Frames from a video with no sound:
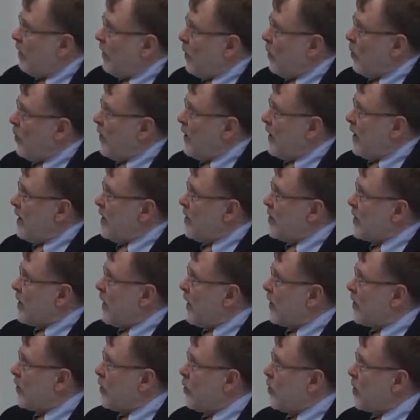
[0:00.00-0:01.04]
view these
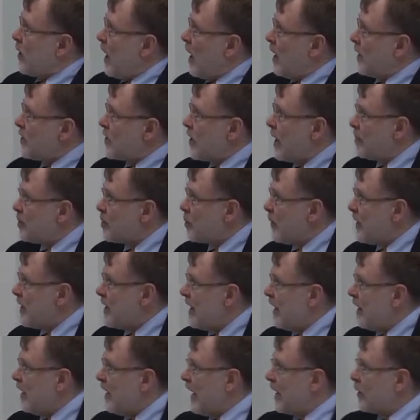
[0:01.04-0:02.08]
two concepts,
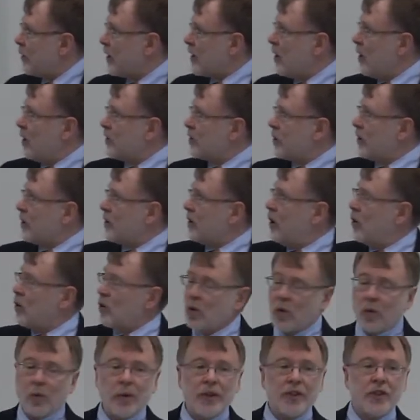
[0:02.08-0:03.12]
retail agriculture,
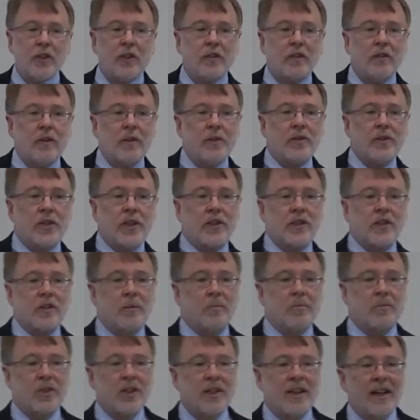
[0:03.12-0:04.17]
local and regional food
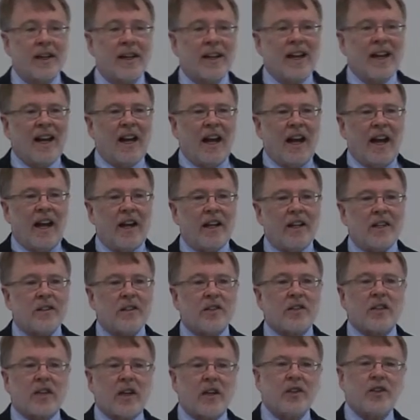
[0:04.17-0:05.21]
systems,
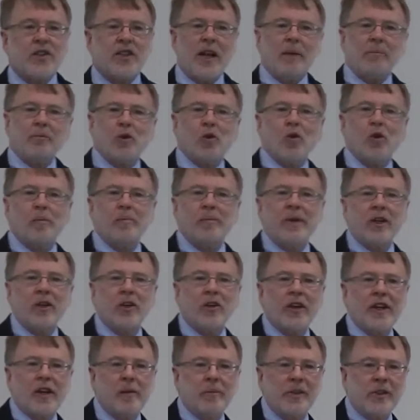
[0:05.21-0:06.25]
as conceptual
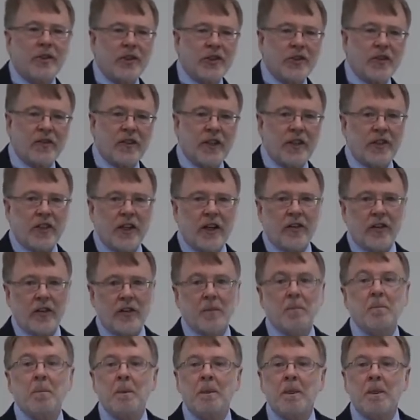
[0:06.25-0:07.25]
mirror images of each other.